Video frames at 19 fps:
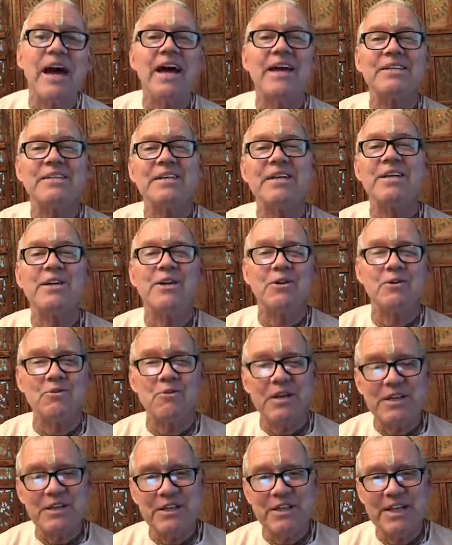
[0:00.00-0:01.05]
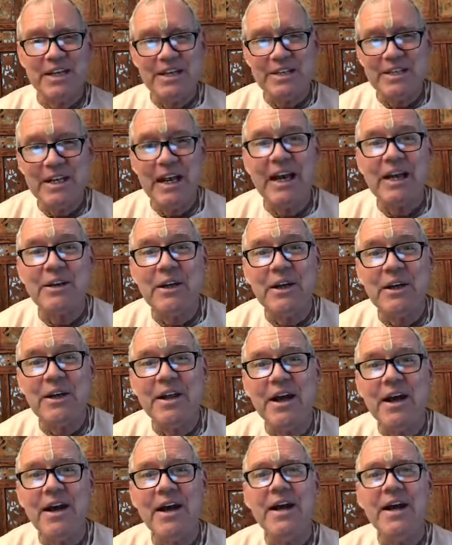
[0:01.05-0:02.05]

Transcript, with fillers: as he had originally intended,